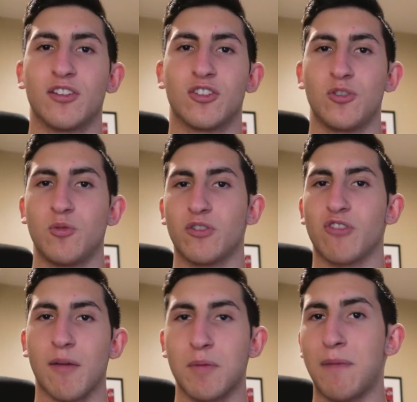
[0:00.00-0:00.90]
to
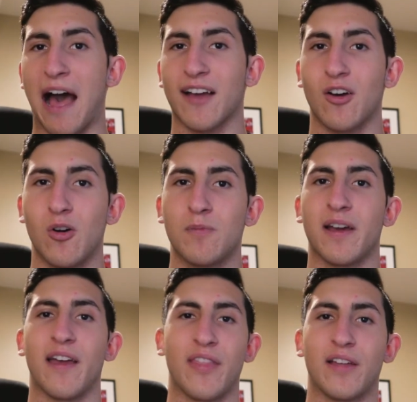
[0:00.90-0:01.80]
drive me back home,
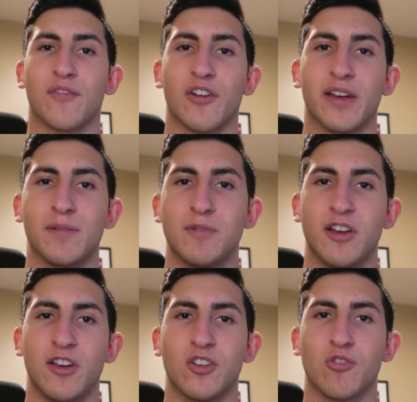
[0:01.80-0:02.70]
and then for him
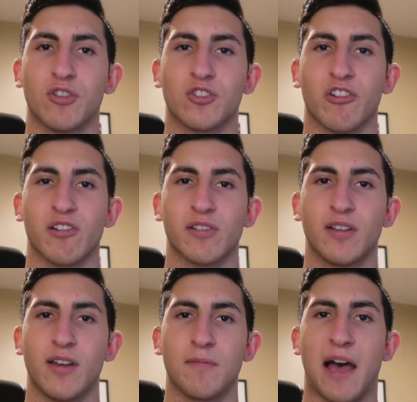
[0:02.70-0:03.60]
to return
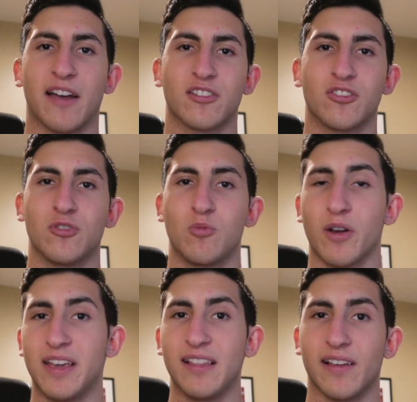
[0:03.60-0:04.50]
back to where
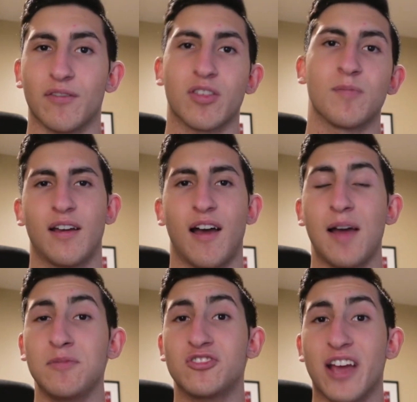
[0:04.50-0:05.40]
he lives.
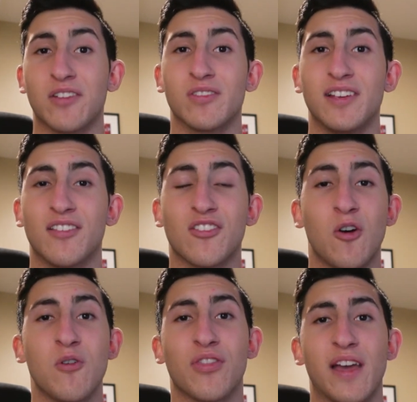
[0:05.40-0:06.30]
I'm genuinely
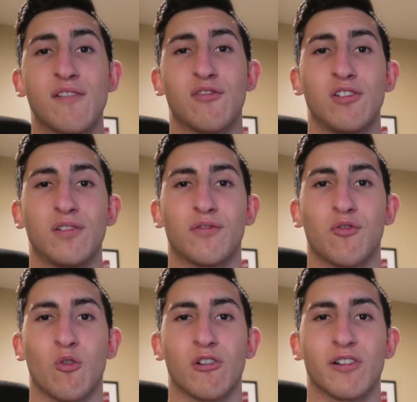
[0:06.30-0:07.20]
so thankful
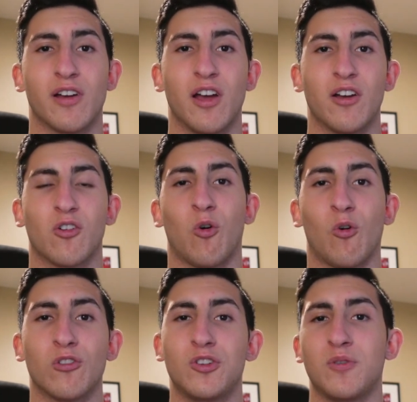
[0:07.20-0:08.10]
for
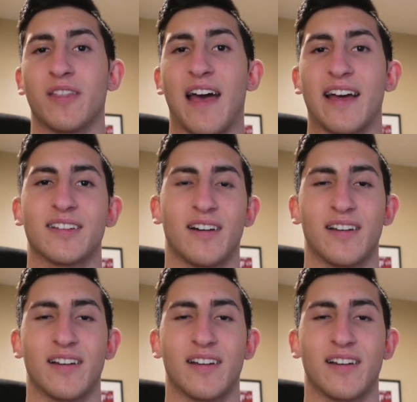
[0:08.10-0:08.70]
Cole doing that.